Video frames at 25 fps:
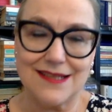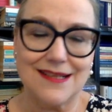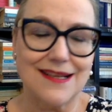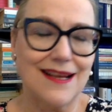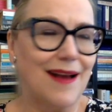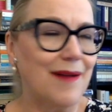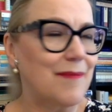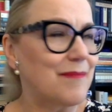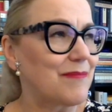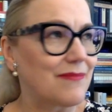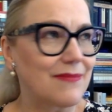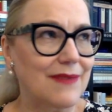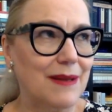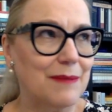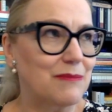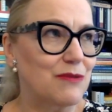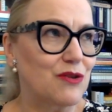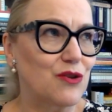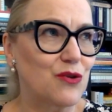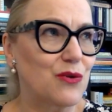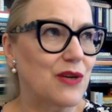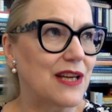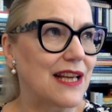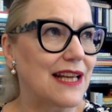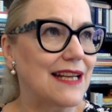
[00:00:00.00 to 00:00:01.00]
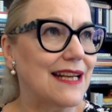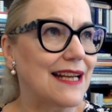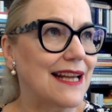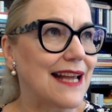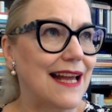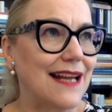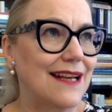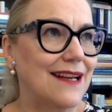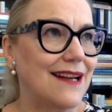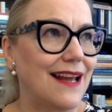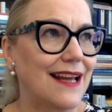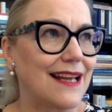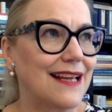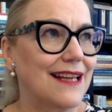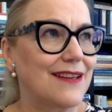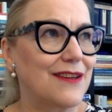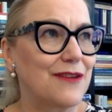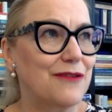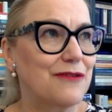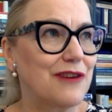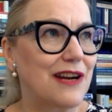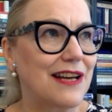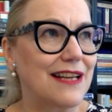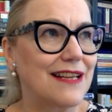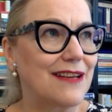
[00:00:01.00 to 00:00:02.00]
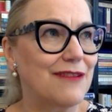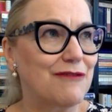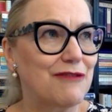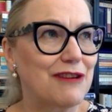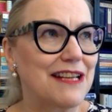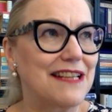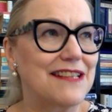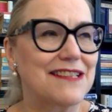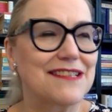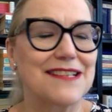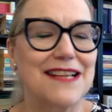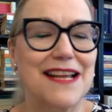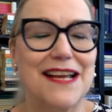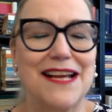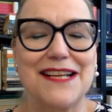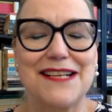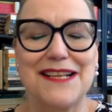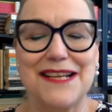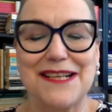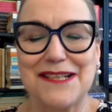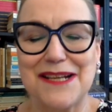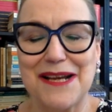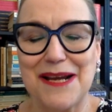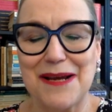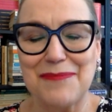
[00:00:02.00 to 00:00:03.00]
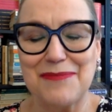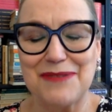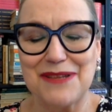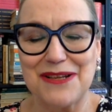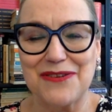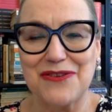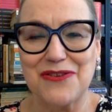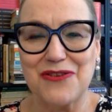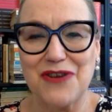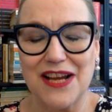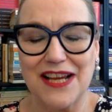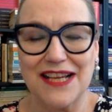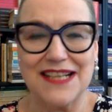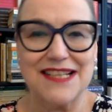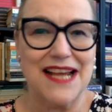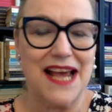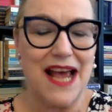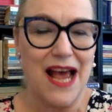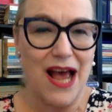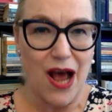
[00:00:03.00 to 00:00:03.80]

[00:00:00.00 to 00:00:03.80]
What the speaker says: Yeah, I'm doing it again, like in the Friday Reads, the tips and tricks,